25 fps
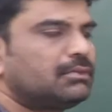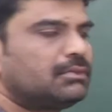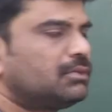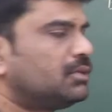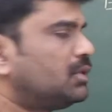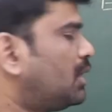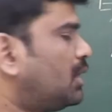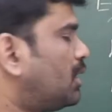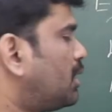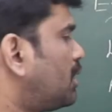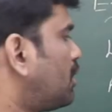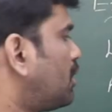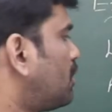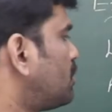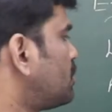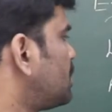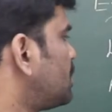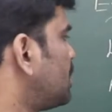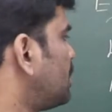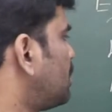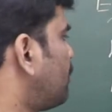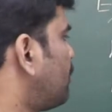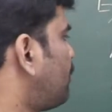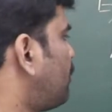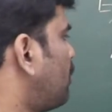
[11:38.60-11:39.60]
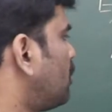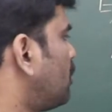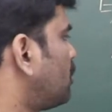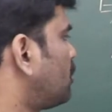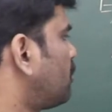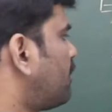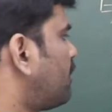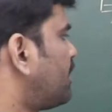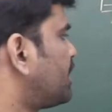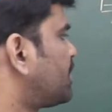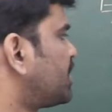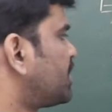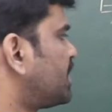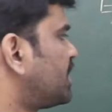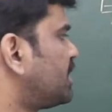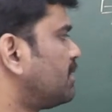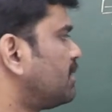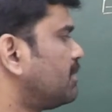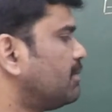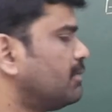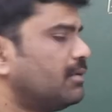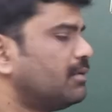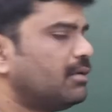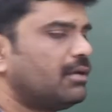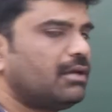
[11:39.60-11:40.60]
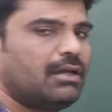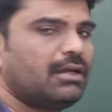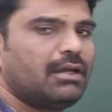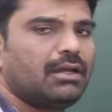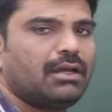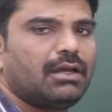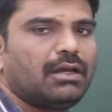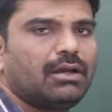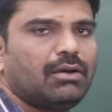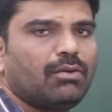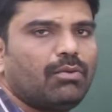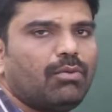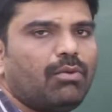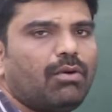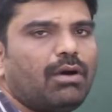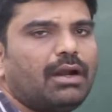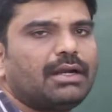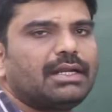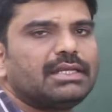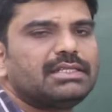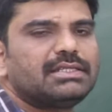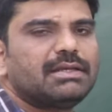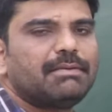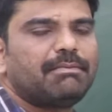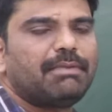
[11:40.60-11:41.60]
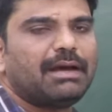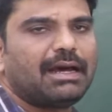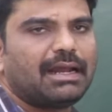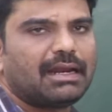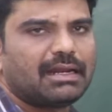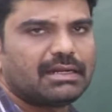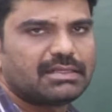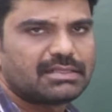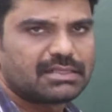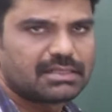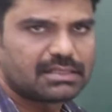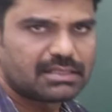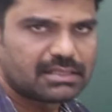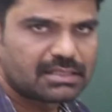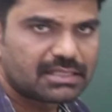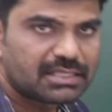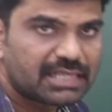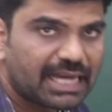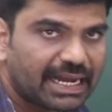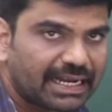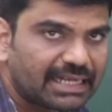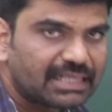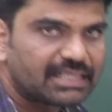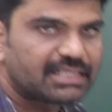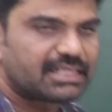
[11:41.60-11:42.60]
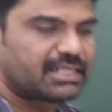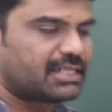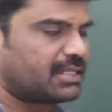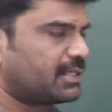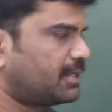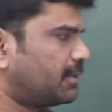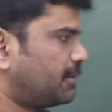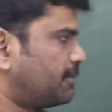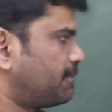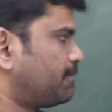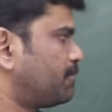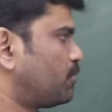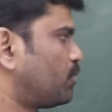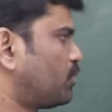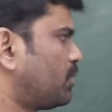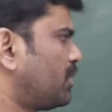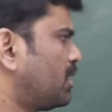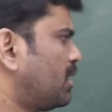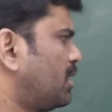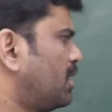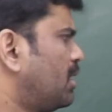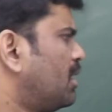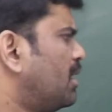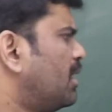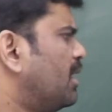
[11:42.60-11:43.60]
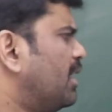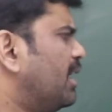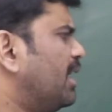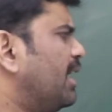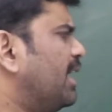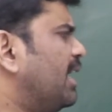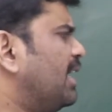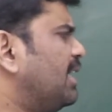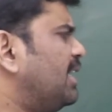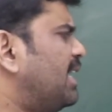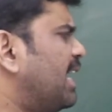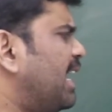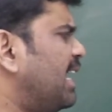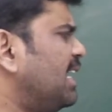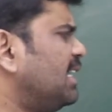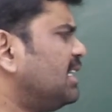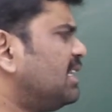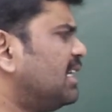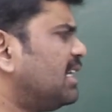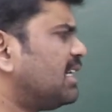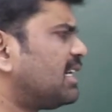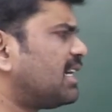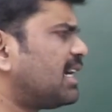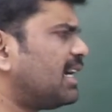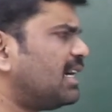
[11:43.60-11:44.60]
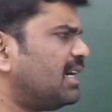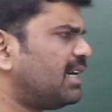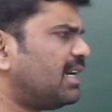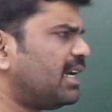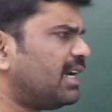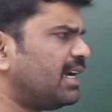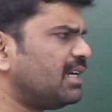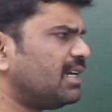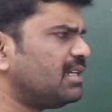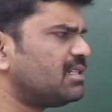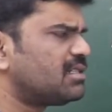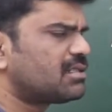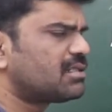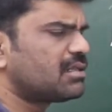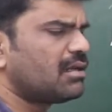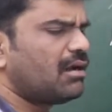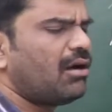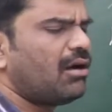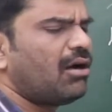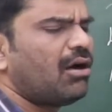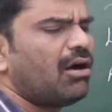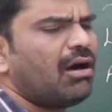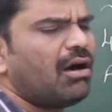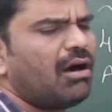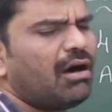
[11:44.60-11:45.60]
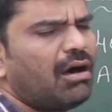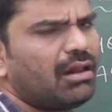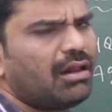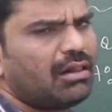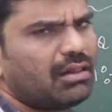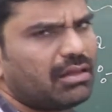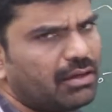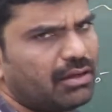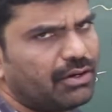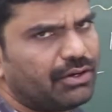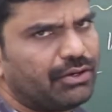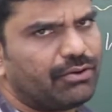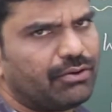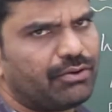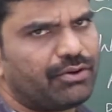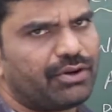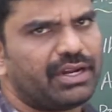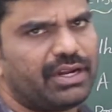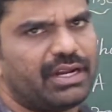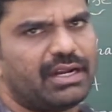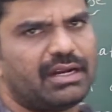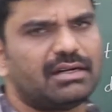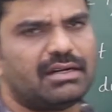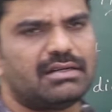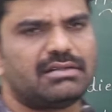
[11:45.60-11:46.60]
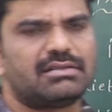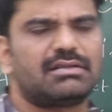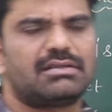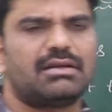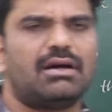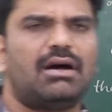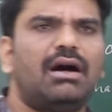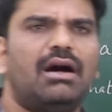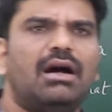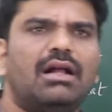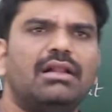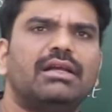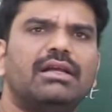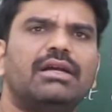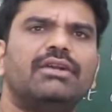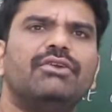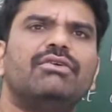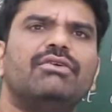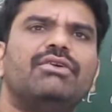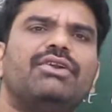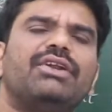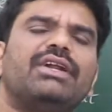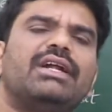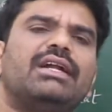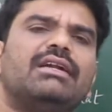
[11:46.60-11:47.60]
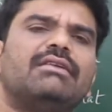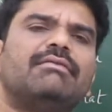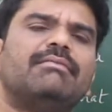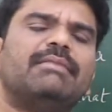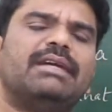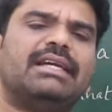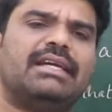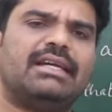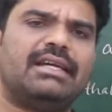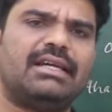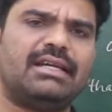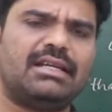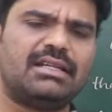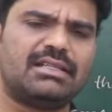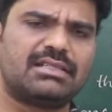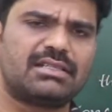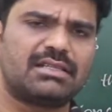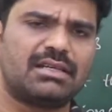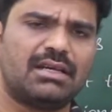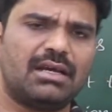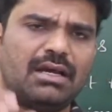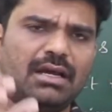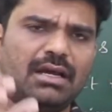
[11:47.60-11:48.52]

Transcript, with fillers: Children, now see the fourth question. What is a balanced diet? A diet that contains all the nutrients, all the nutrient means